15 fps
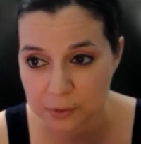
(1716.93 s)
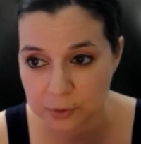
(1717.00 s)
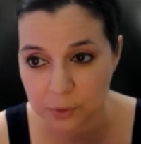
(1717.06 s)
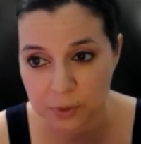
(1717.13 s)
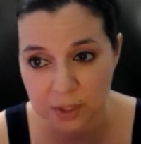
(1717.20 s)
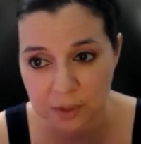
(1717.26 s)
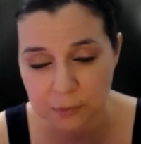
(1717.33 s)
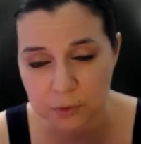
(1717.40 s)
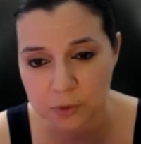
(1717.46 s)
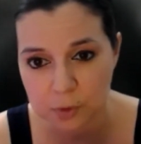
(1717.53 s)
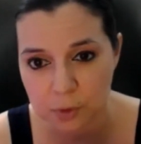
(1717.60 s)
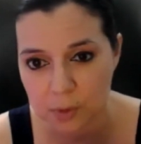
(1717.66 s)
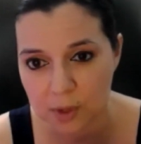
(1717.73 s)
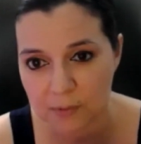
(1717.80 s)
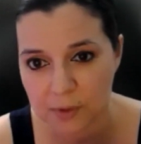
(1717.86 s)
So give your
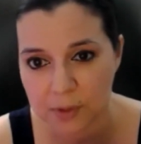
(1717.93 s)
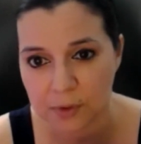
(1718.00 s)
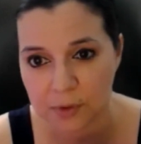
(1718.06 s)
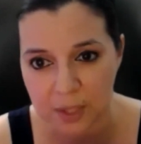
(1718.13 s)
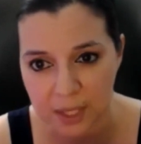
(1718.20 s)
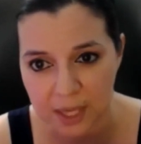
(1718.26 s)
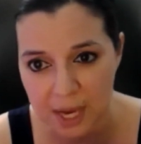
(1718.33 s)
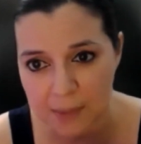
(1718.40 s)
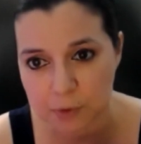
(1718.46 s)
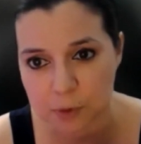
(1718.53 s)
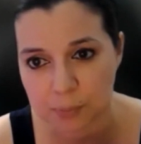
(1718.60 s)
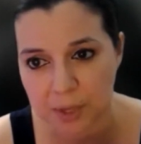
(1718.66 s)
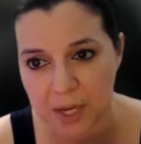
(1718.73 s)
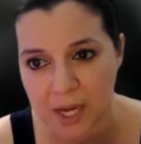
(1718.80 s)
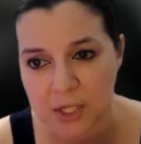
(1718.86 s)
solo ad vendor the capture
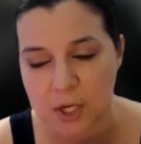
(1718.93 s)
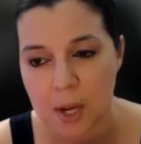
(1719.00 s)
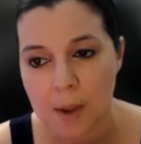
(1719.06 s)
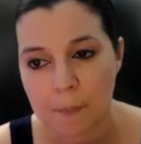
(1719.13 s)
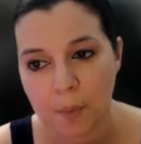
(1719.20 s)
page,